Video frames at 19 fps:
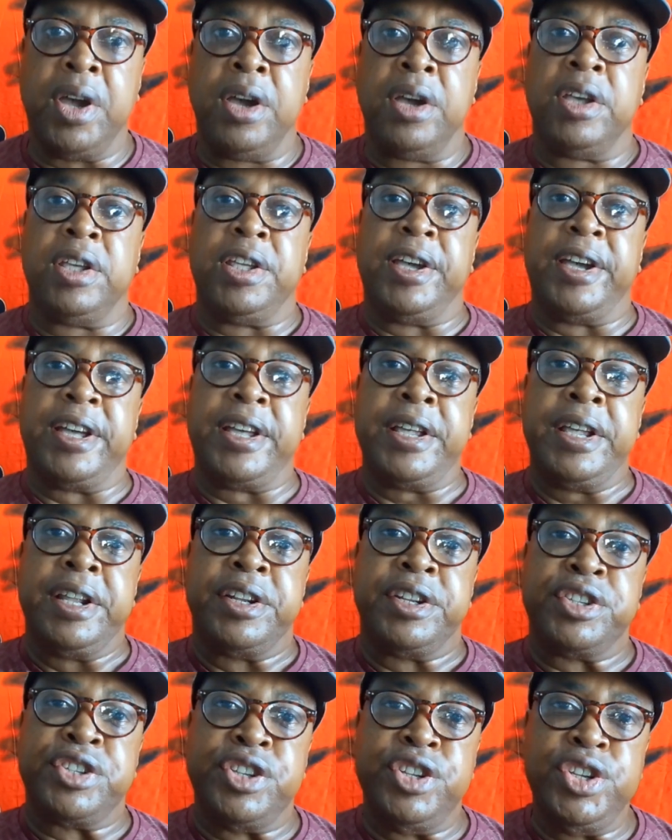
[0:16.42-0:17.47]

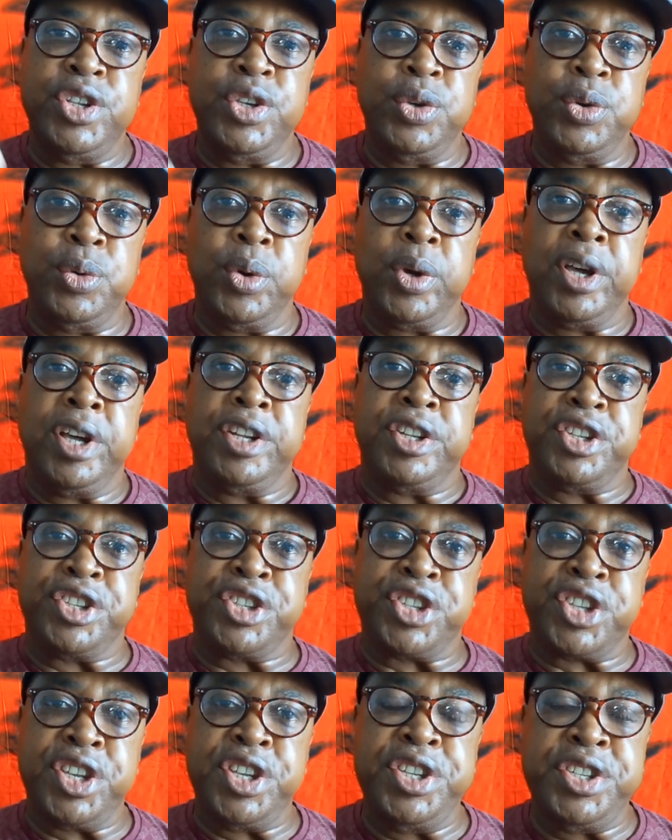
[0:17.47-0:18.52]
this new
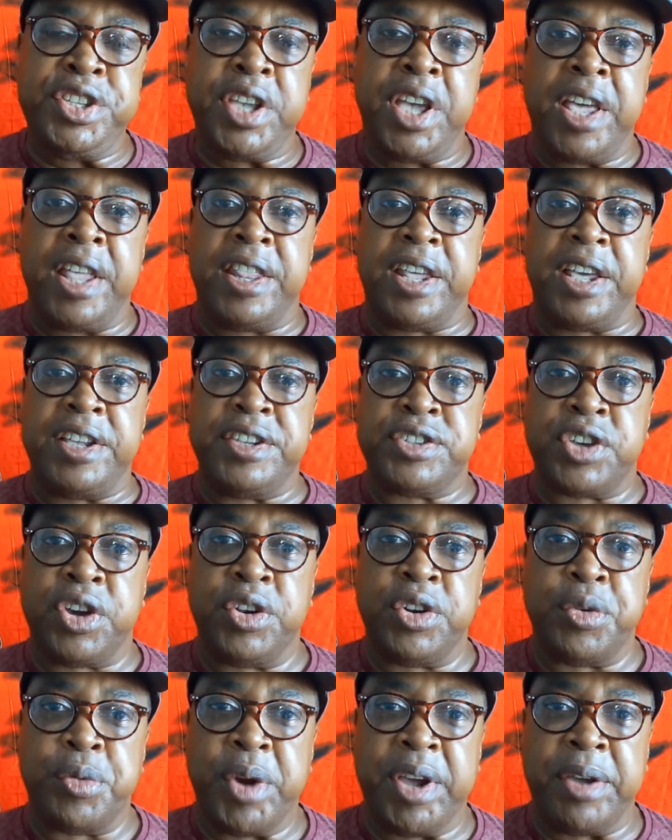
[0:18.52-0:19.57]
disease that is going
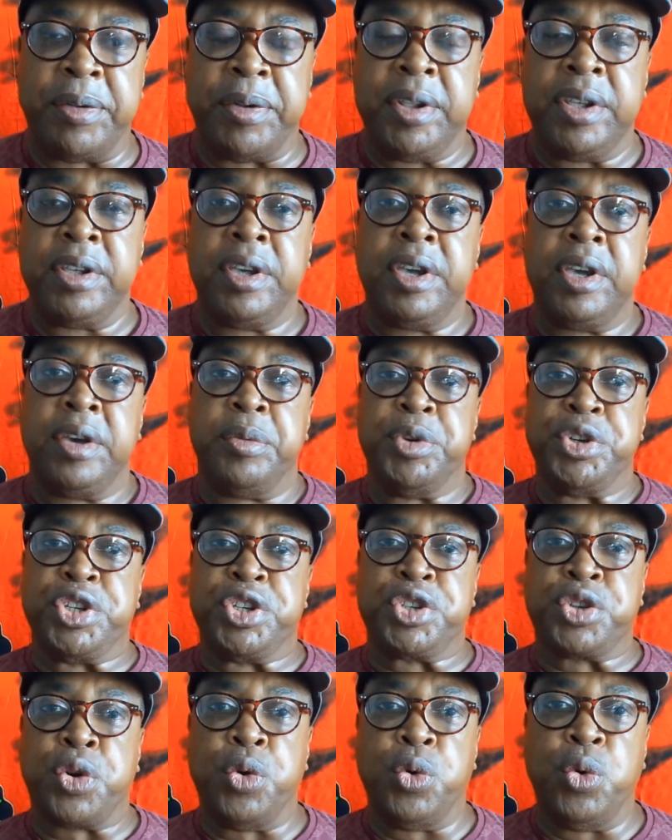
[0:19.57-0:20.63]
around, which is
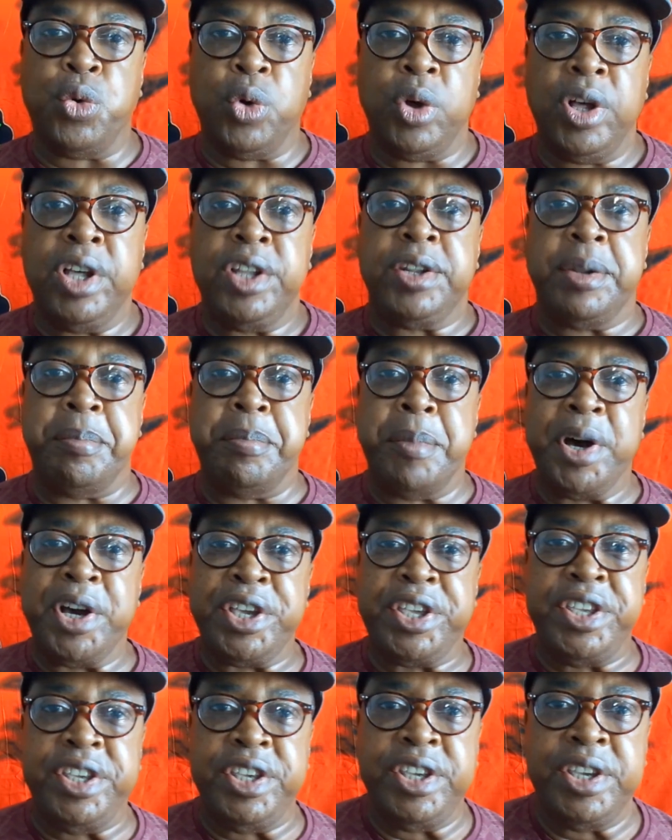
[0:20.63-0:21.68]
called the
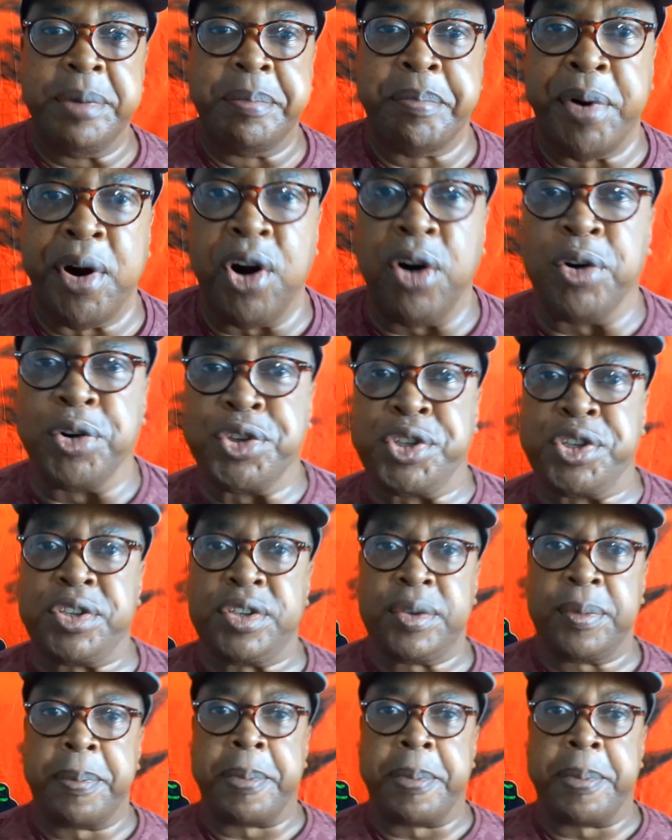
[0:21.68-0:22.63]
monkey pox.